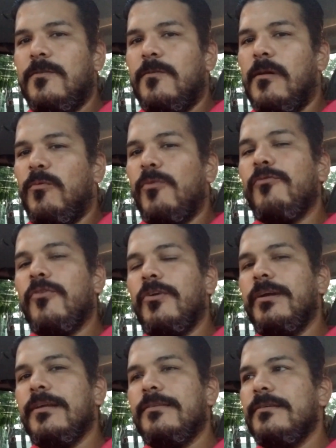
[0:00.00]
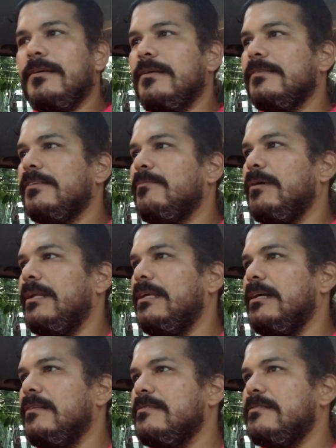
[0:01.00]
or I'll refer you to somebody
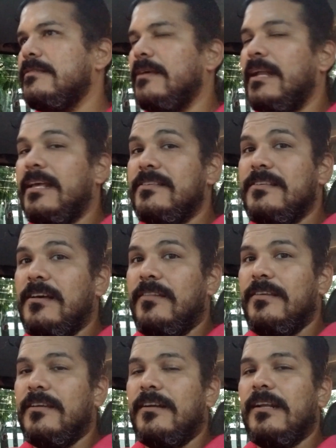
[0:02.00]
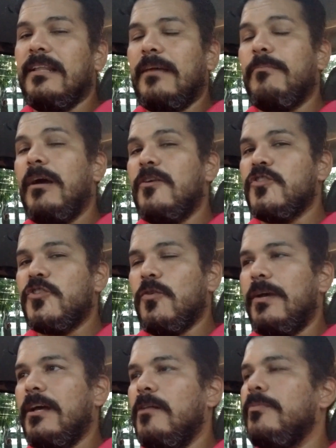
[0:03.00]
else that I see on the internet, like Power Stroke
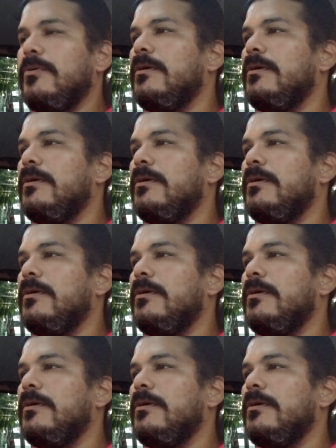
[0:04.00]
Help.